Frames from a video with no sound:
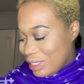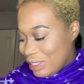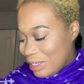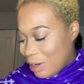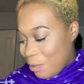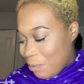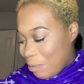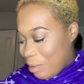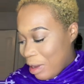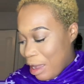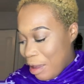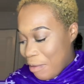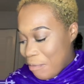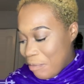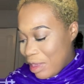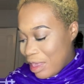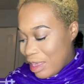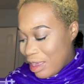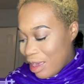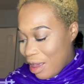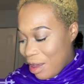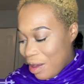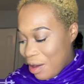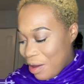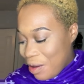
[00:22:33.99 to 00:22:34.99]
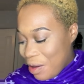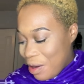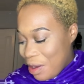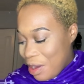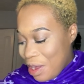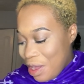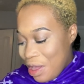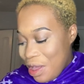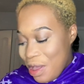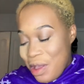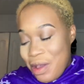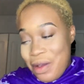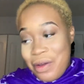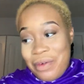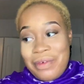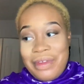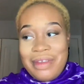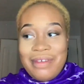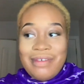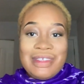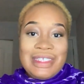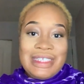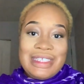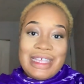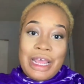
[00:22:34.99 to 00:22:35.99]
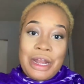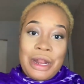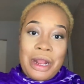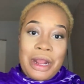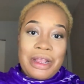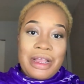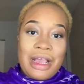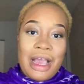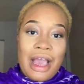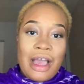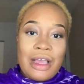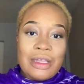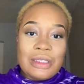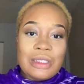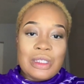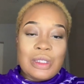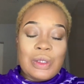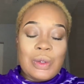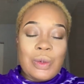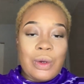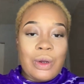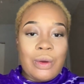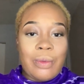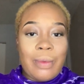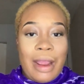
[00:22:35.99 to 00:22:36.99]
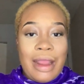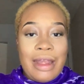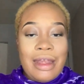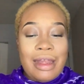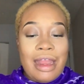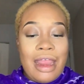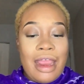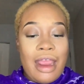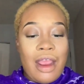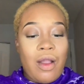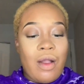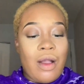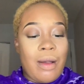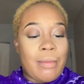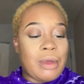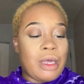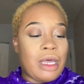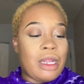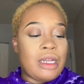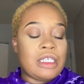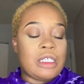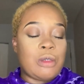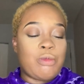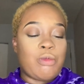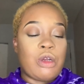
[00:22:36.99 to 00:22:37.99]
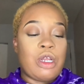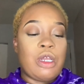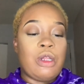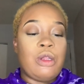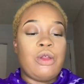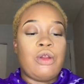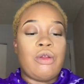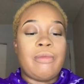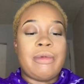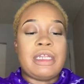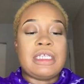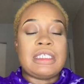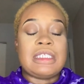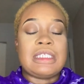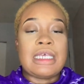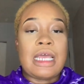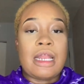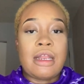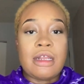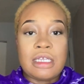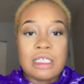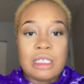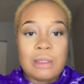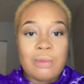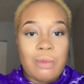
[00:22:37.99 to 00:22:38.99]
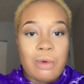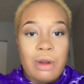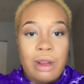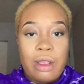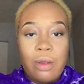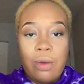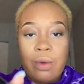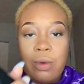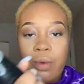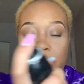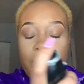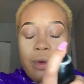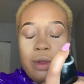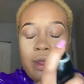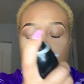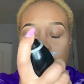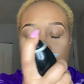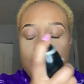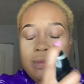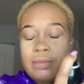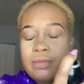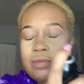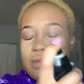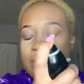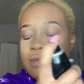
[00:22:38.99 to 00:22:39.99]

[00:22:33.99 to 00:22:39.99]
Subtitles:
Don't mind me, y'all. We've set our contour. Right now I'm going to spray a little bit of setting spray on.